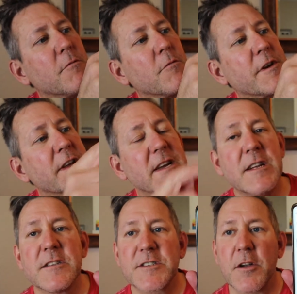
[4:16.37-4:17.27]
We're going to
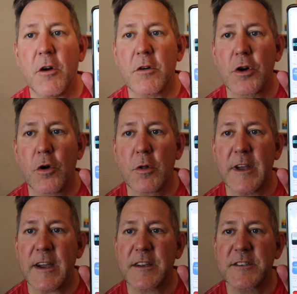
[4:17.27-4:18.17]
install
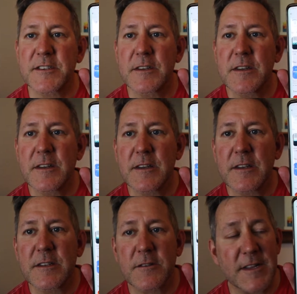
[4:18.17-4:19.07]
CollX.
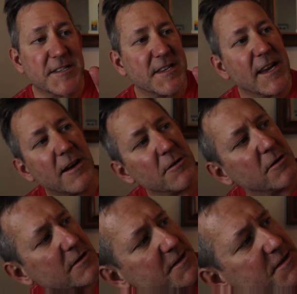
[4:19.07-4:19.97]
So let's see how long this